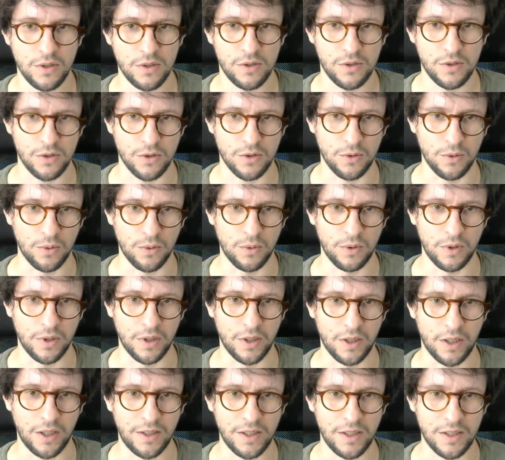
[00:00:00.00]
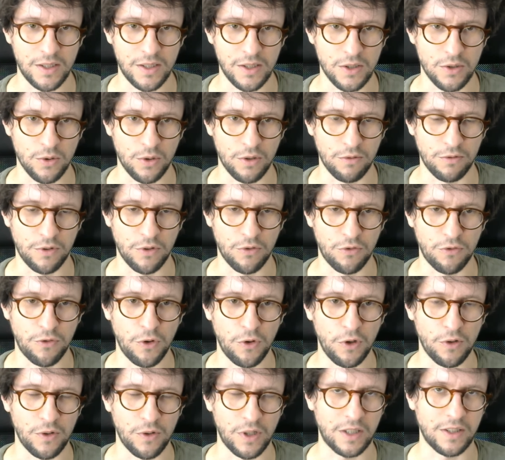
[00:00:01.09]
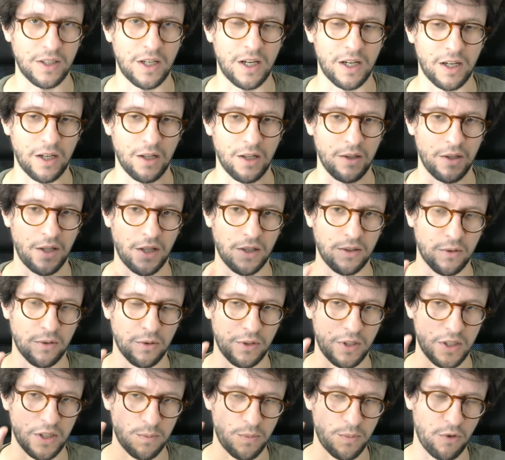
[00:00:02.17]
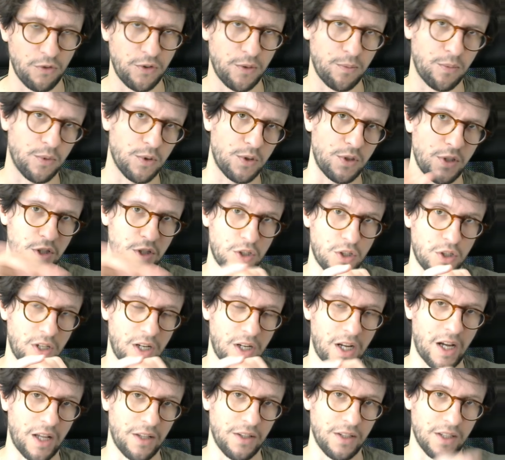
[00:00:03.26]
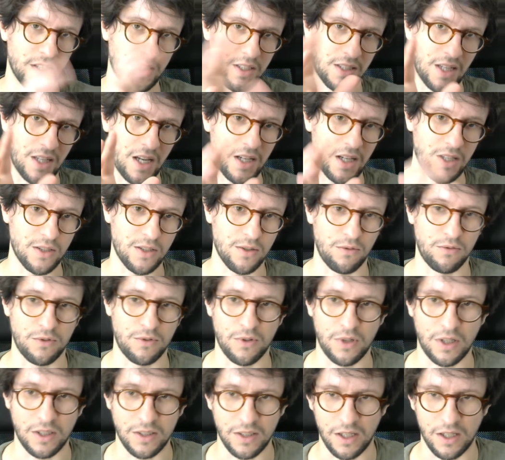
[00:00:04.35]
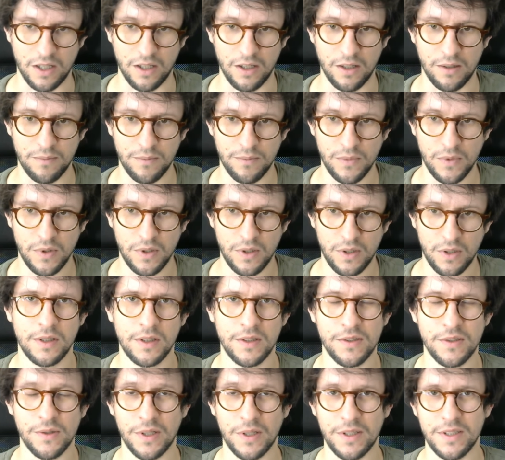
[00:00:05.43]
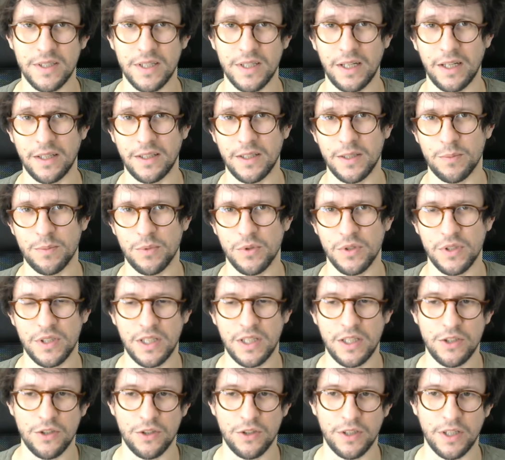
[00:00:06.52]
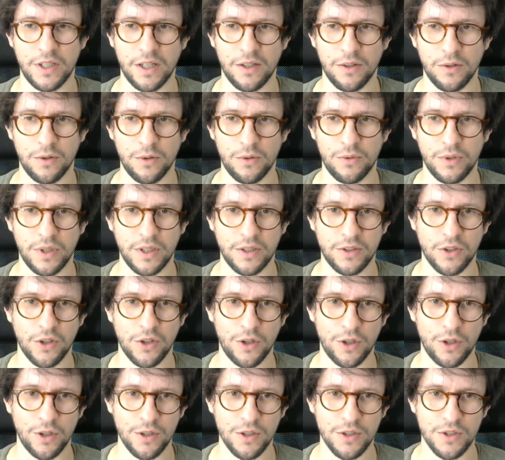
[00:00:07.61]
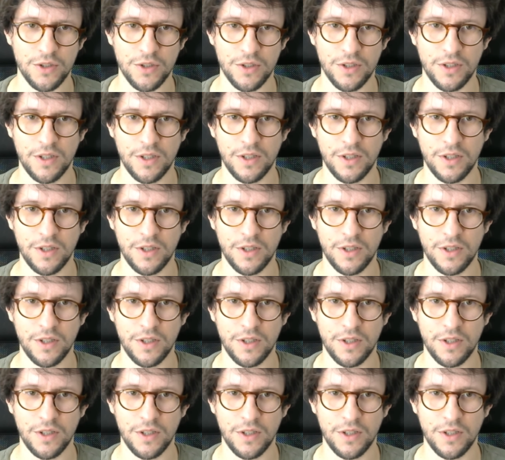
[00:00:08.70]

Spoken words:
So, and this is sort of the full rectangle that contains both the position and the size of the rectangle. So let's say that this procedure then returns,